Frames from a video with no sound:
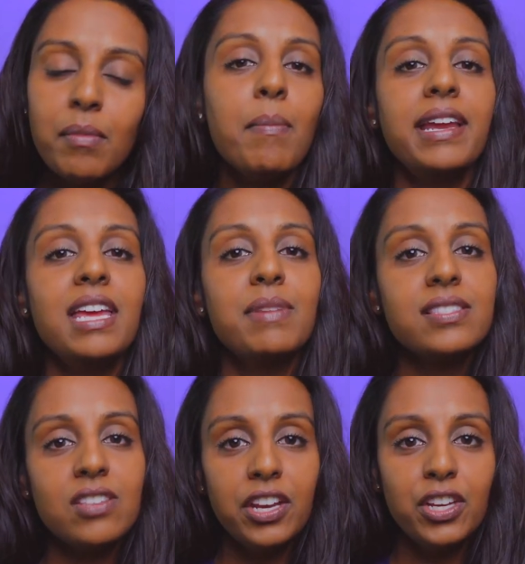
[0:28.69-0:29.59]
My name is
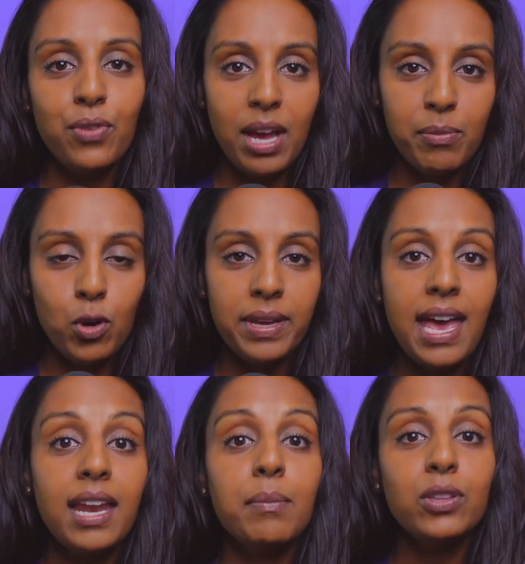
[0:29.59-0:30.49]
Sonia Ramgo, and
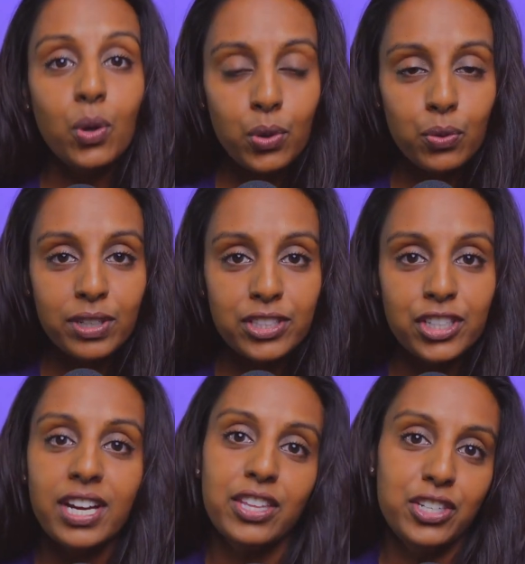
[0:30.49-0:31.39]
I'm a local realtor
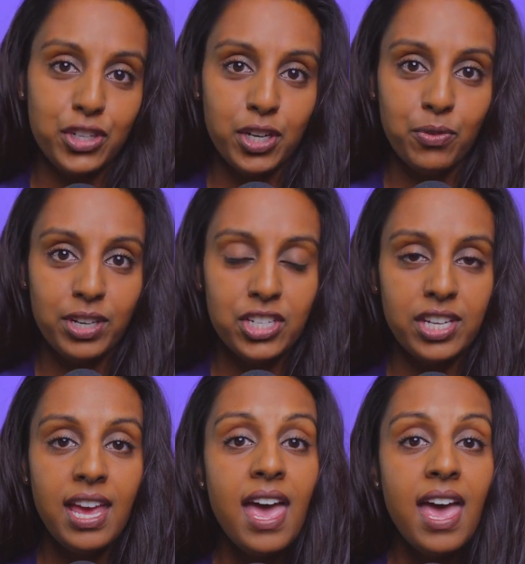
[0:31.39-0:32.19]
in the Durham region,